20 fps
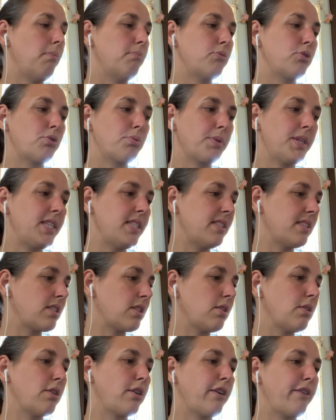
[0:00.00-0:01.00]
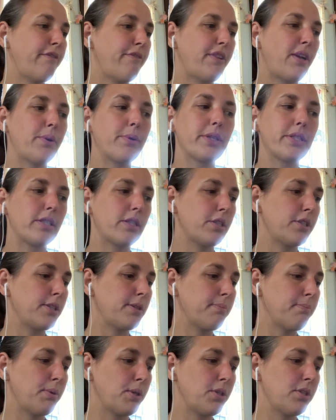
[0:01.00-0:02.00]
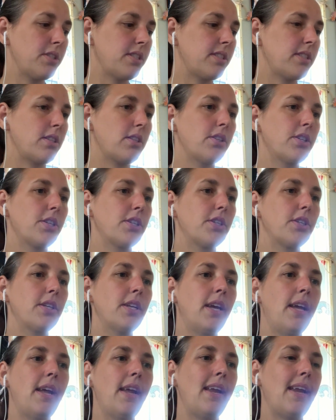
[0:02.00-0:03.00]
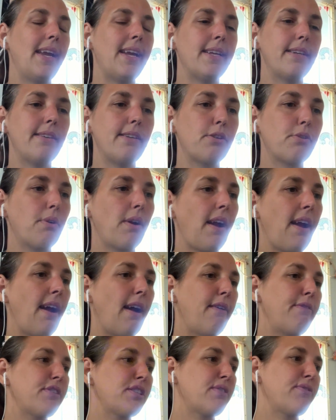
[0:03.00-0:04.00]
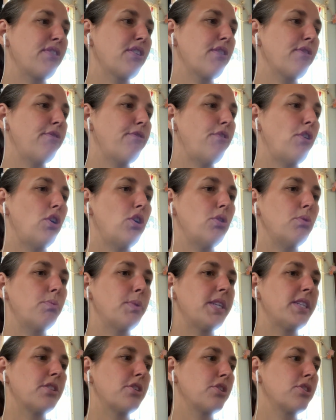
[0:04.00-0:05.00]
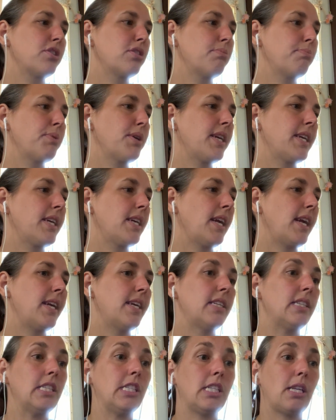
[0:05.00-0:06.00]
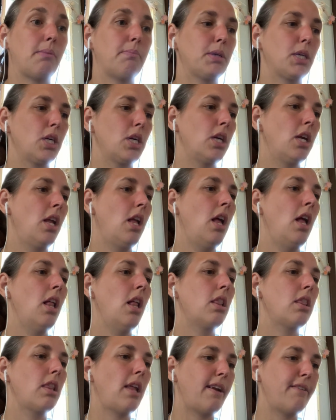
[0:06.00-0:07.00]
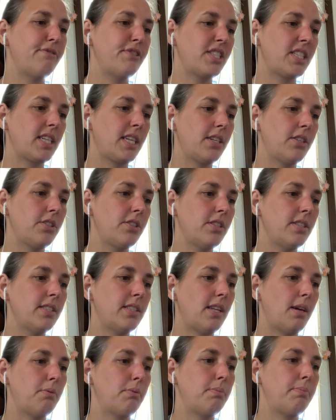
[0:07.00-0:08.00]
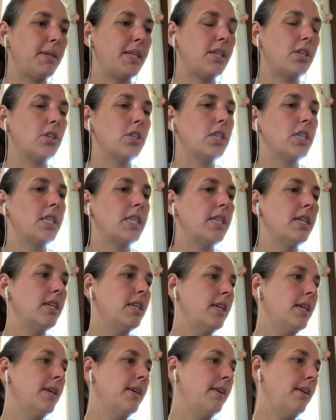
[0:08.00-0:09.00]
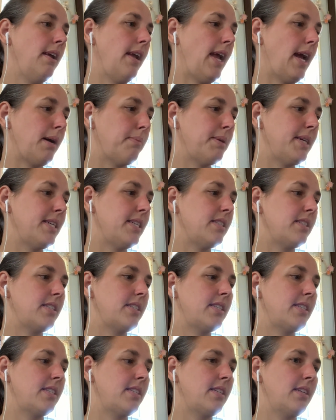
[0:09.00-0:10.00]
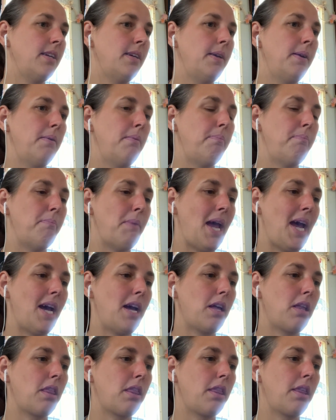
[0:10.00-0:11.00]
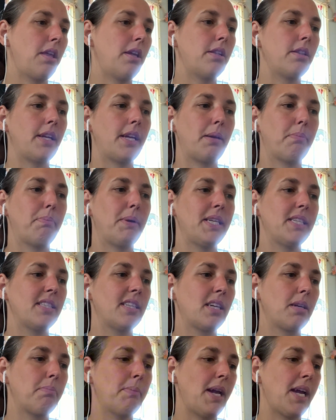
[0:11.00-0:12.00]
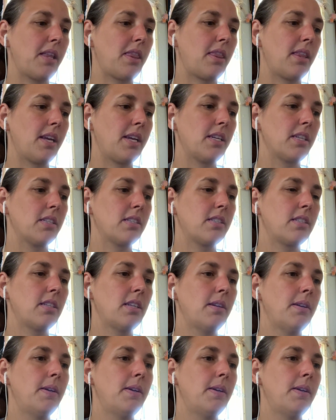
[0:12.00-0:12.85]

trees to learn, flowers to learn, birds to learn, handicrafts for fall, winter, spring, and summer, life skills that would be good, habits, math, like basic math things,